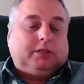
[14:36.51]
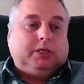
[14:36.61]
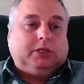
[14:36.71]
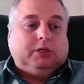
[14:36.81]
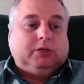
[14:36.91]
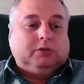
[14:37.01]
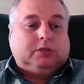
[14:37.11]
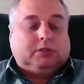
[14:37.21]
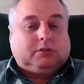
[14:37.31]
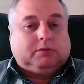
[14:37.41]
to
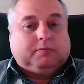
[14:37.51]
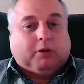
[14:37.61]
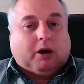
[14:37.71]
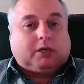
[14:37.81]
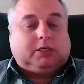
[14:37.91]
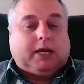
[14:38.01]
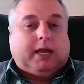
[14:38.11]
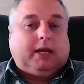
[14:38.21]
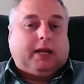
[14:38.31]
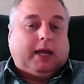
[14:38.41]
use
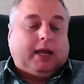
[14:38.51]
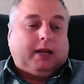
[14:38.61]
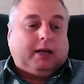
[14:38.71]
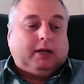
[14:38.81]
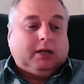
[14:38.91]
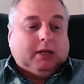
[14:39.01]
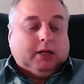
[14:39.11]
blockchain and